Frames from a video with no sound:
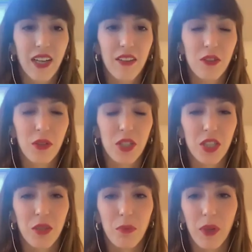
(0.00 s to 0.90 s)
I have a
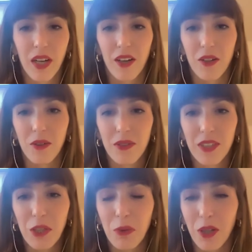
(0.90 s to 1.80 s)
question about
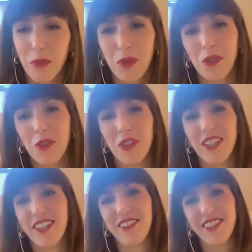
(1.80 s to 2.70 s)
equal opportunity.
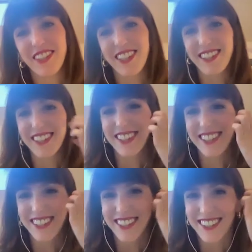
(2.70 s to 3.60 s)
You know, it's there in
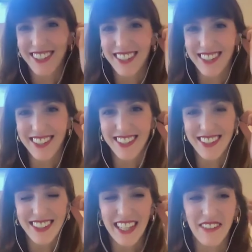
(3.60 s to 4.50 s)
the in
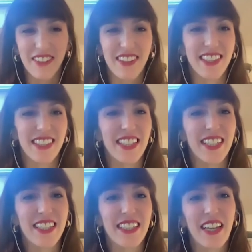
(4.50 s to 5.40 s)
the name of the think
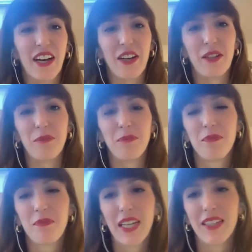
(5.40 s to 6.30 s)
tank,
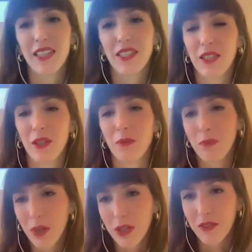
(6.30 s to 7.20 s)
um, and that's you know
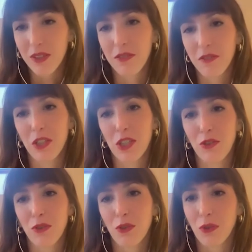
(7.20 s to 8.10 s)
part of the
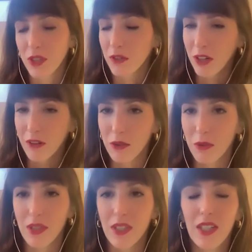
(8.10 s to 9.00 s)
foundation's goals for
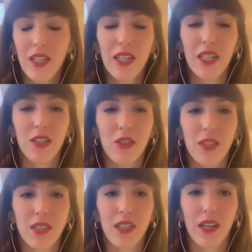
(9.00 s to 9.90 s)
everyone in the U.S.